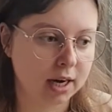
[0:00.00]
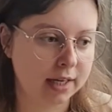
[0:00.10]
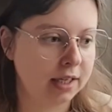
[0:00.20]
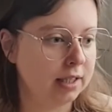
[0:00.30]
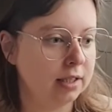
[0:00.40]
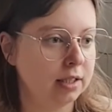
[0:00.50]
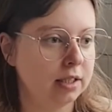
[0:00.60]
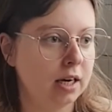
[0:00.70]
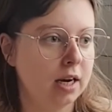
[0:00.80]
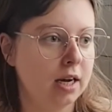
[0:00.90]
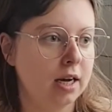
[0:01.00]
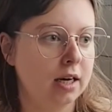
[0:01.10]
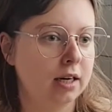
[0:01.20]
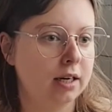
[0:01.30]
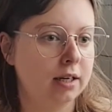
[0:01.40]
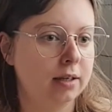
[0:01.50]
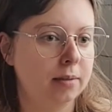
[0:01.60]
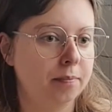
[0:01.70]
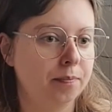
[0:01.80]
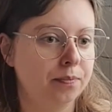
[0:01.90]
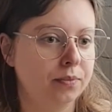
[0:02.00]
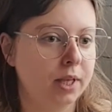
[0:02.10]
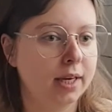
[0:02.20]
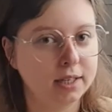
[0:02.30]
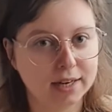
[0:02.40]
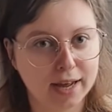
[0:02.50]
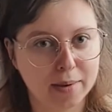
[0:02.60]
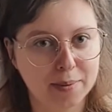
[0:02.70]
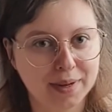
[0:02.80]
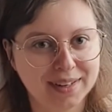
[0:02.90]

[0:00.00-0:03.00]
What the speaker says: I either take a nap